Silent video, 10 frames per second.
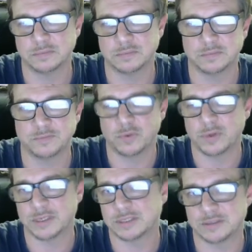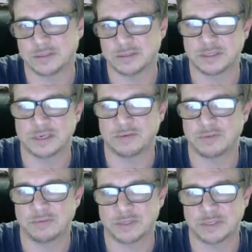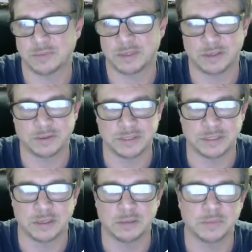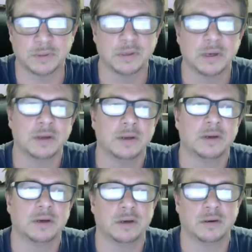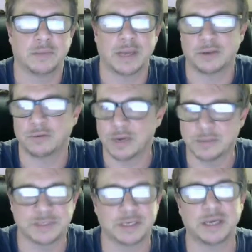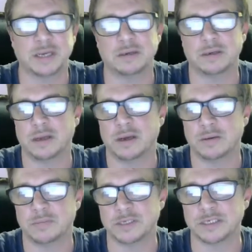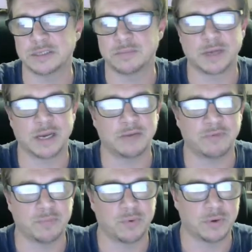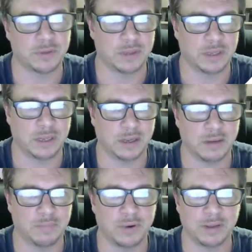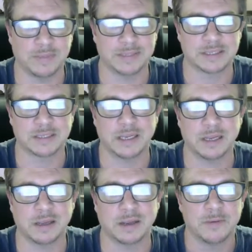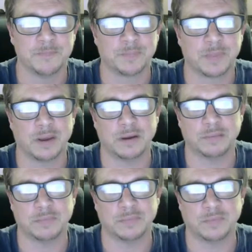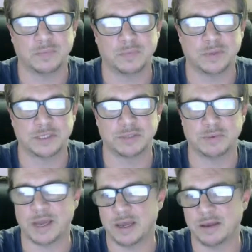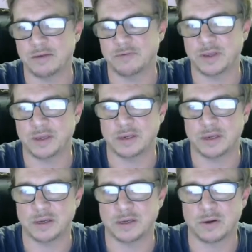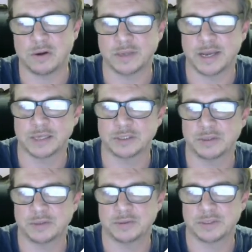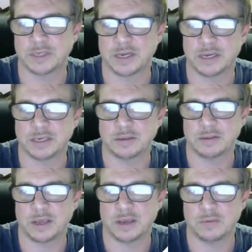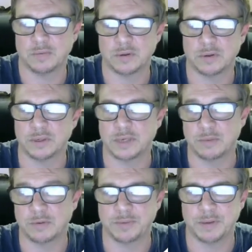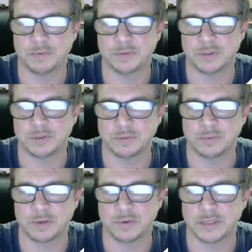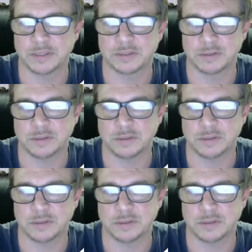voice instead of giving someone a crazy number. At your website. This is kind of important. The appointments link. Once you have a kind of call to action on your site that will enable people to request